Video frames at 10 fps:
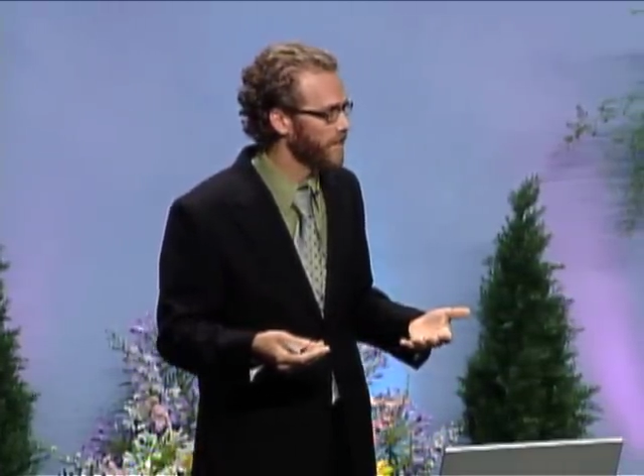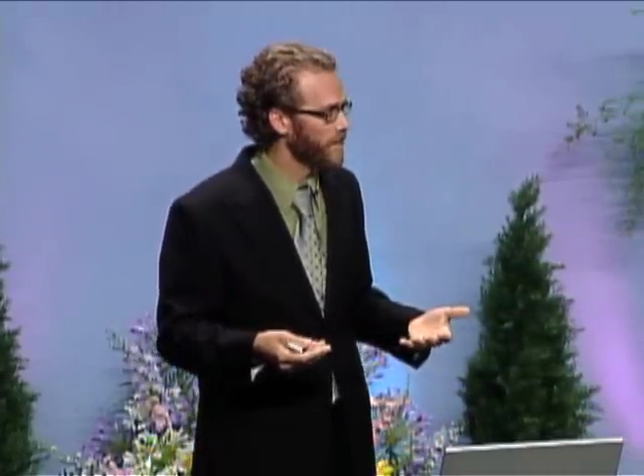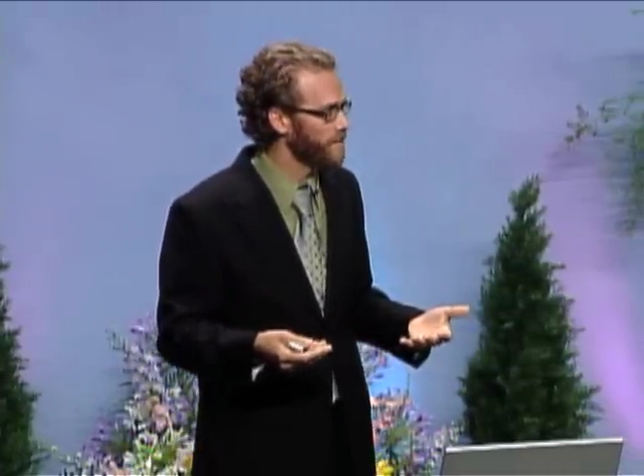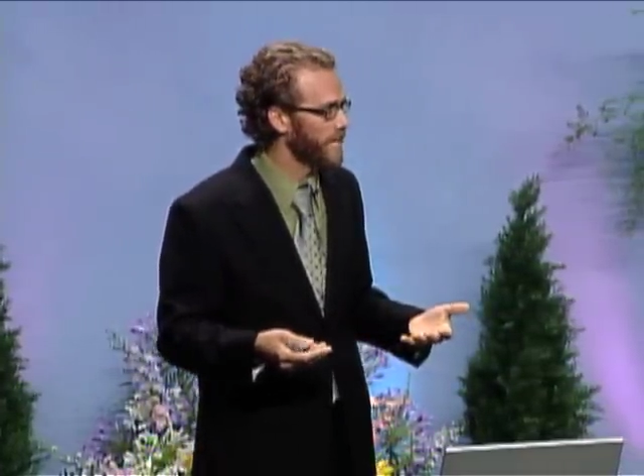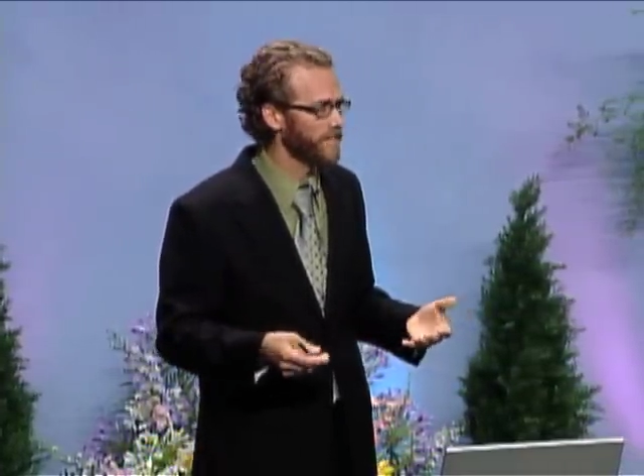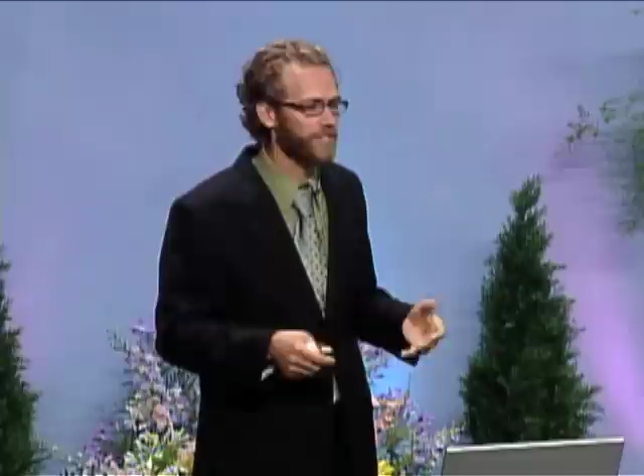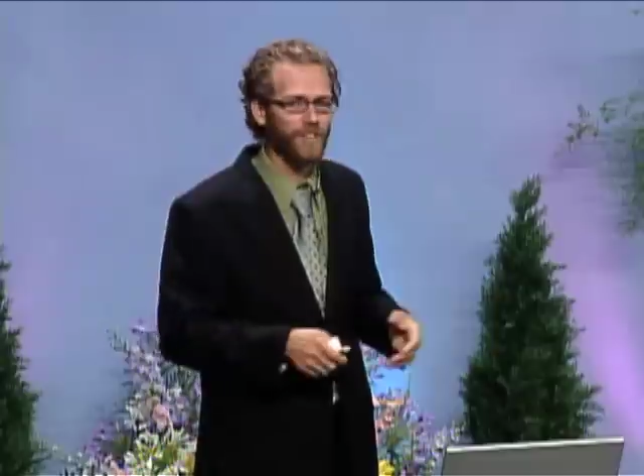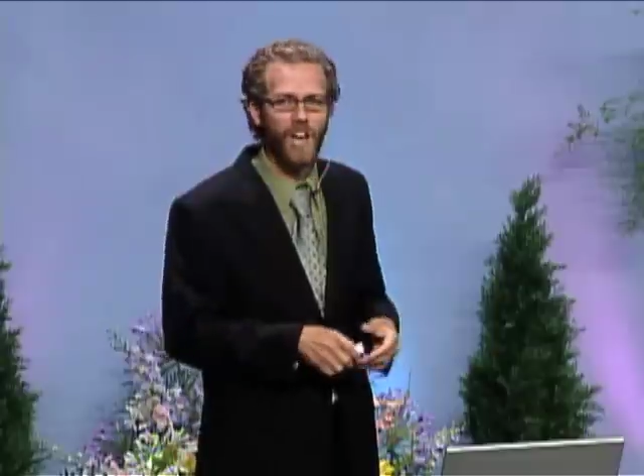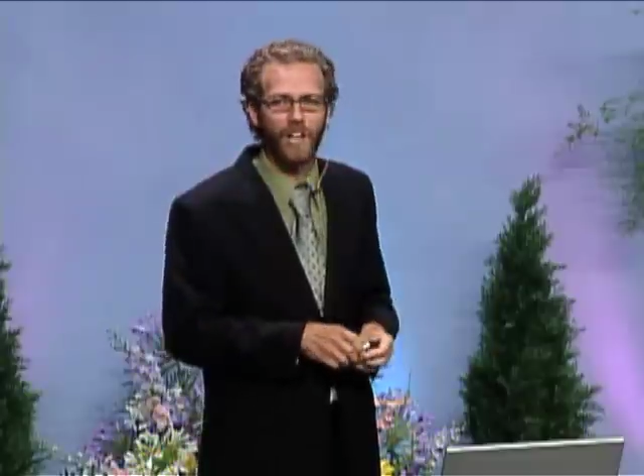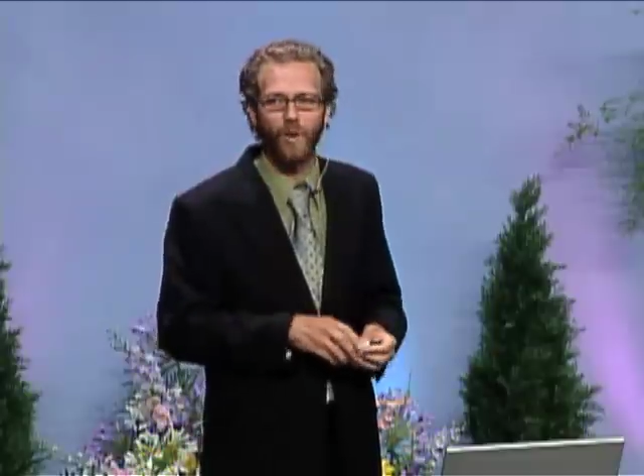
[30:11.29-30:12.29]
because they're
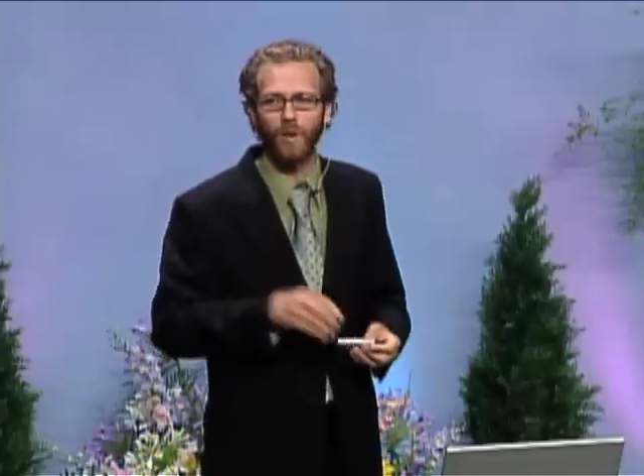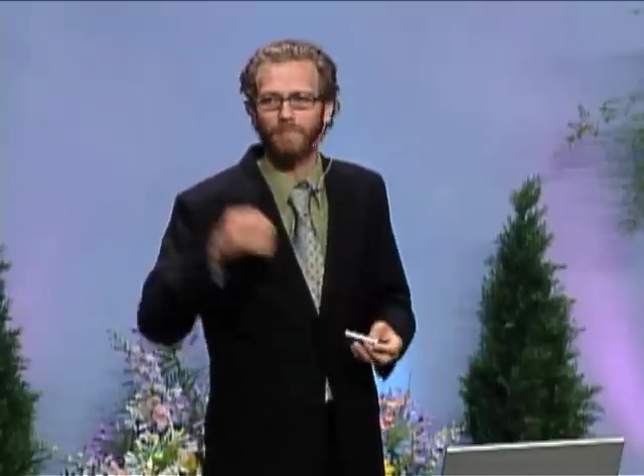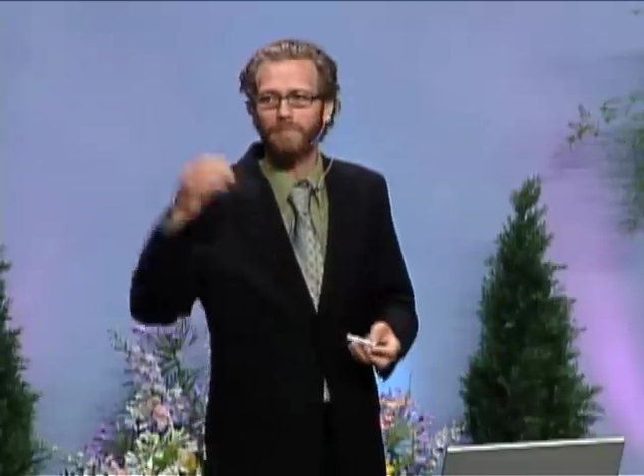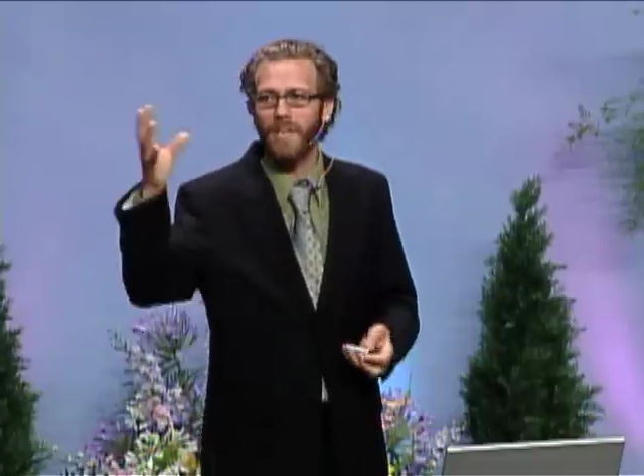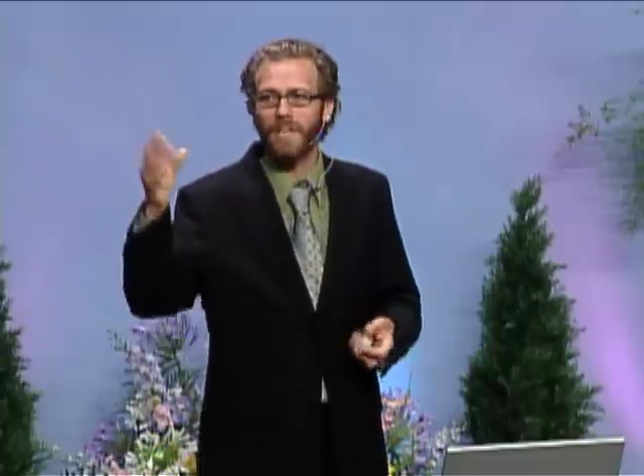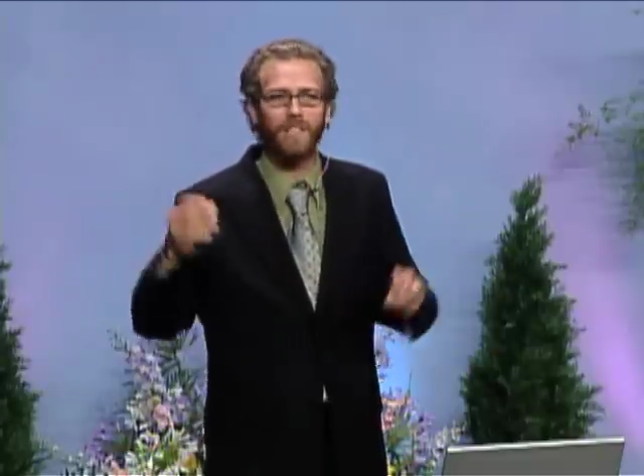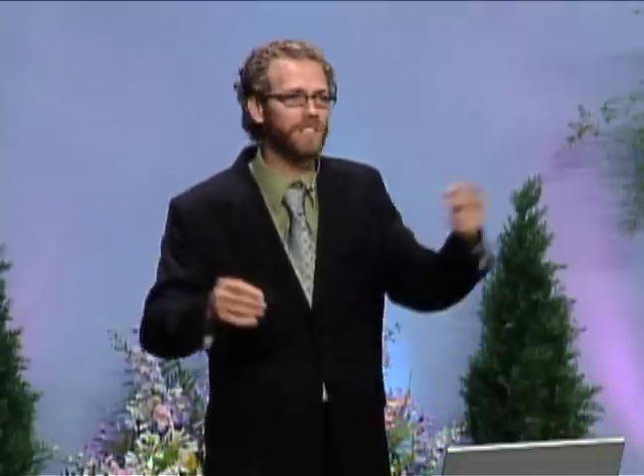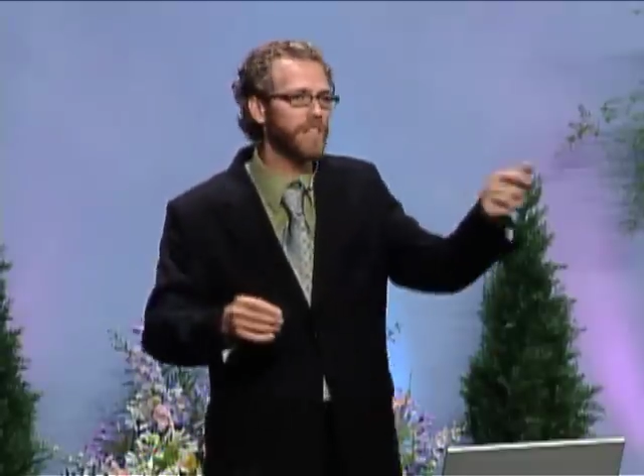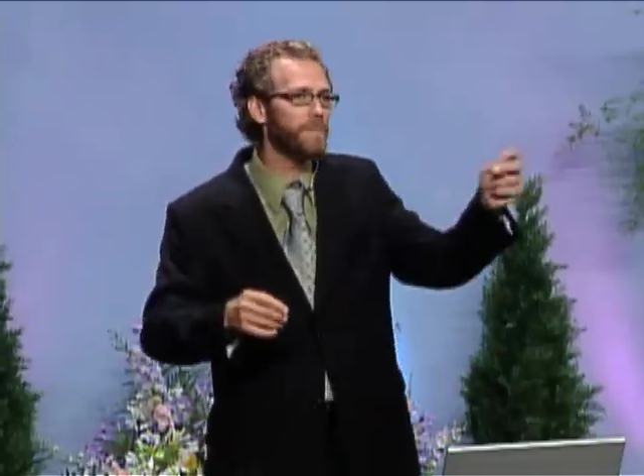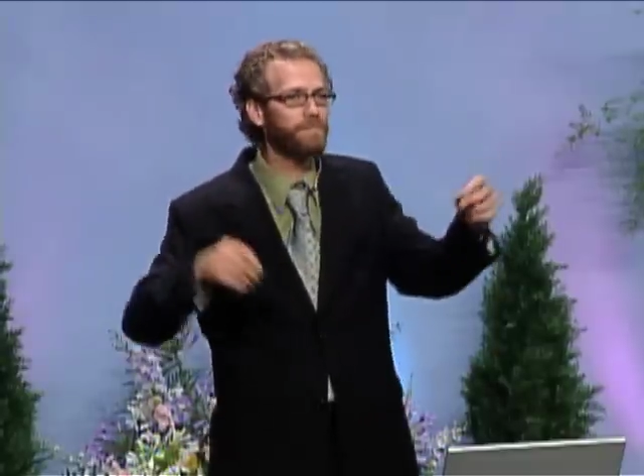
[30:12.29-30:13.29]
not going bing,
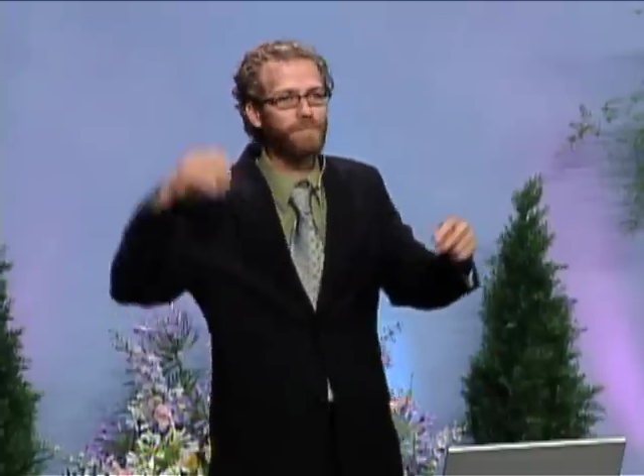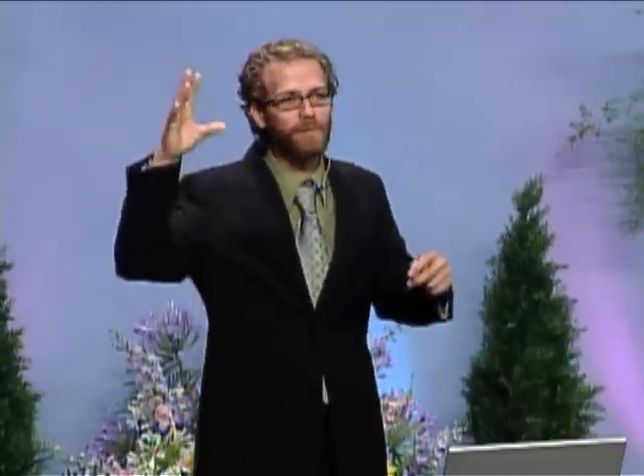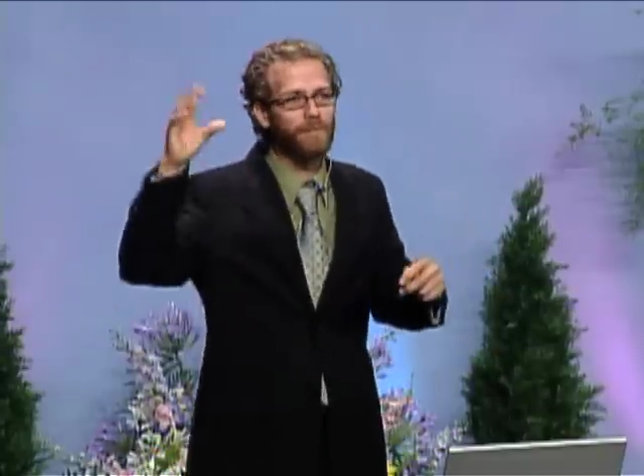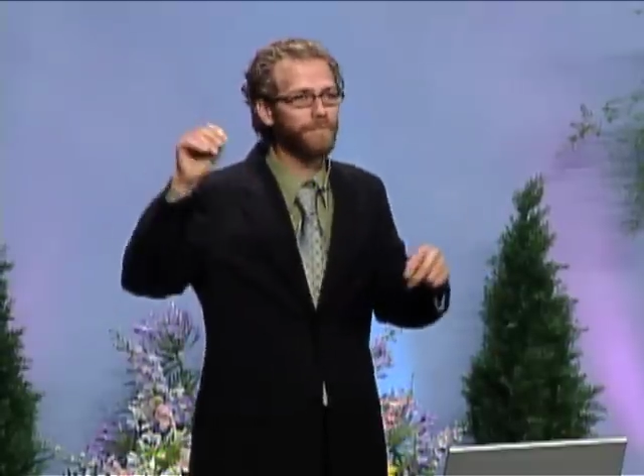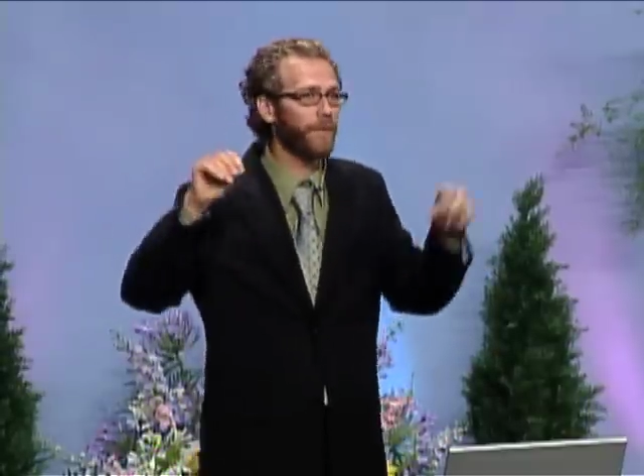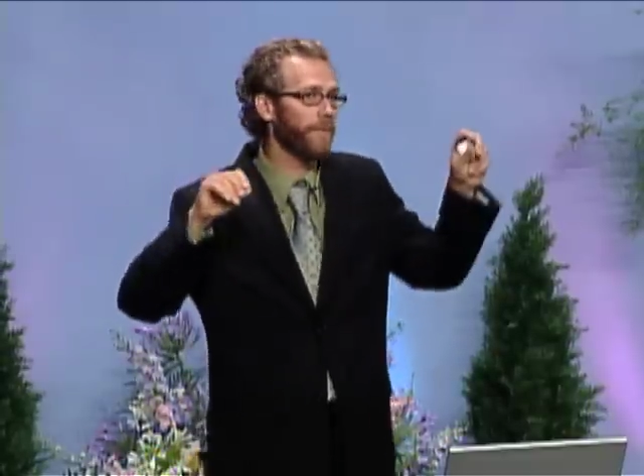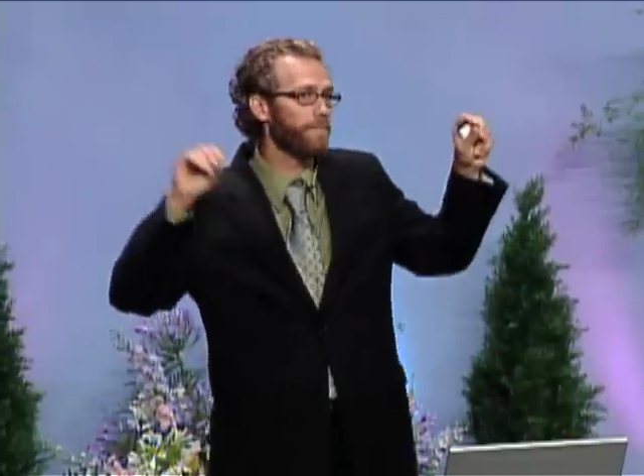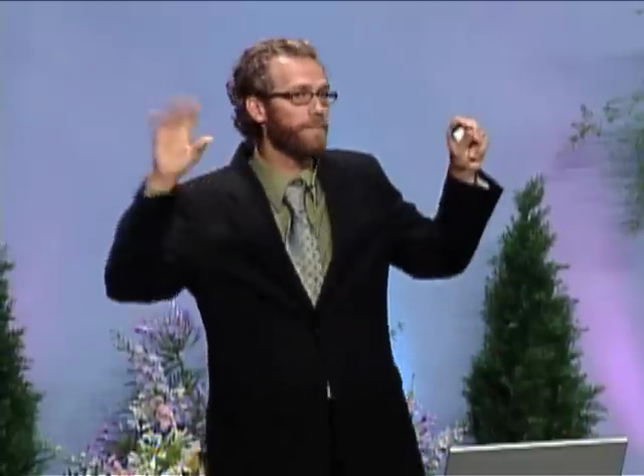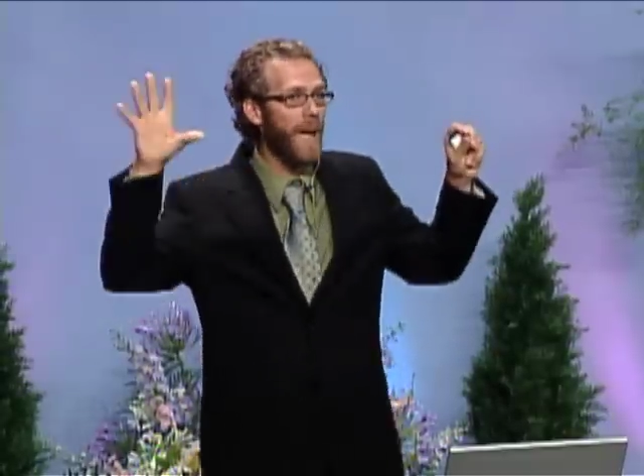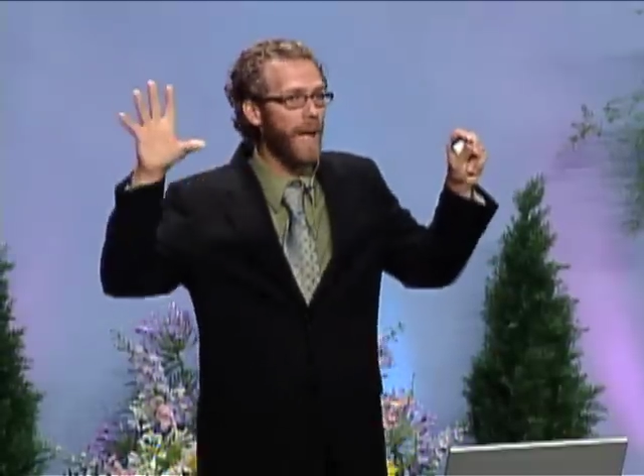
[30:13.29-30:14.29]
zip, boom, tsh, bah,